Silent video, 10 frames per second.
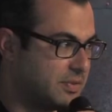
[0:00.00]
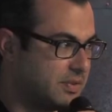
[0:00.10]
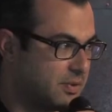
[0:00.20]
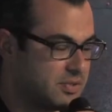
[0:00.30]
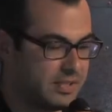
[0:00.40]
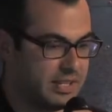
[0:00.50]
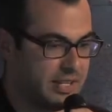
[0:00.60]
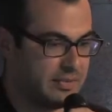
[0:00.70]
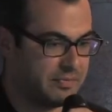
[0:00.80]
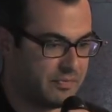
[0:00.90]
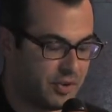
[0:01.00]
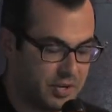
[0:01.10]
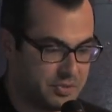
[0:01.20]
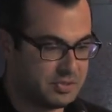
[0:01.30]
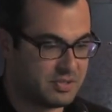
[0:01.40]
socially for
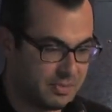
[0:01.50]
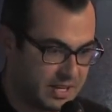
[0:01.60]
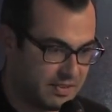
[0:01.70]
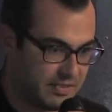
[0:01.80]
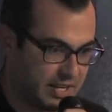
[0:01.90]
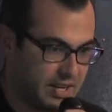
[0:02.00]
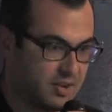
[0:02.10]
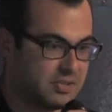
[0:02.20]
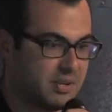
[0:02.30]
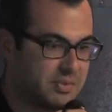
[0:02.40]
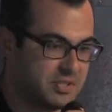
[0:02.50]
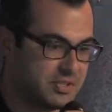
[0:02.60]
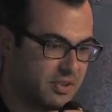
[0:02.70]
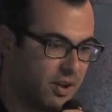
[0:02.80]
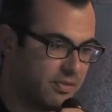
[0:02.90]
user-submitted videos, and it was
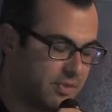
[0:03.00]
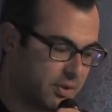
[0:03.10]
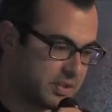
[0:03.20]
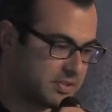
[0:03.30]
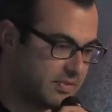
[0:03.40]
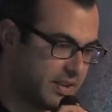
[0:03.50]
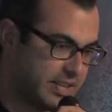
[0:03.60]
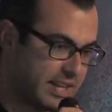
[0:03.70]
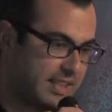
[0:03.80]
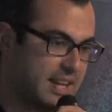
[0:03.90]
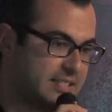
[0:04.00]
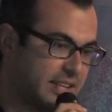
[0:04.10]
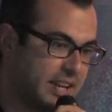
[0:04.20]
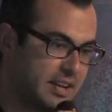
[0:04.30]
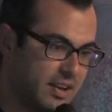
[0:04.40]
just all focused around that
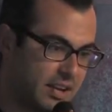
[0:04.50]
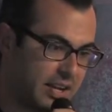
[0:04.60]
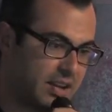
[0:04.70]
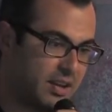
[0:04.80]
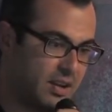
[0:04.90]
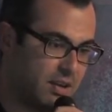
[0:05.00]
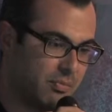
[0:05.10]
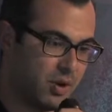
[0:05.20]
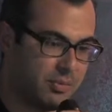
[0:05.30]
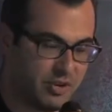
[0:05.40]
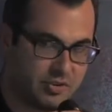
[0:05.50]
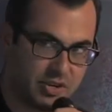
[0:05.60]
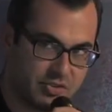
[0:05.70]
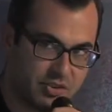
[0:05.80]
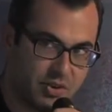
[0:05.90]
classic, iconic Burberry
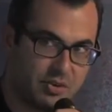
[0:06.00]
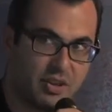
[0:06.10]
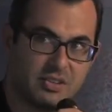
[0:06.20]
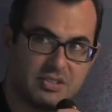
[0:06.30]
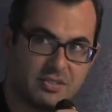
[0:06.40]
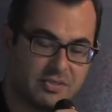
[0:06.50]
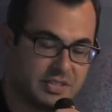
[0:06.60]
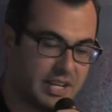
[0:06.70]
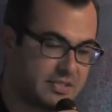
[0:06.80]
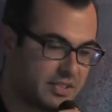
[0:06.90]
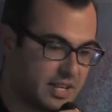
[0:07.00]
trench coat and all these different takes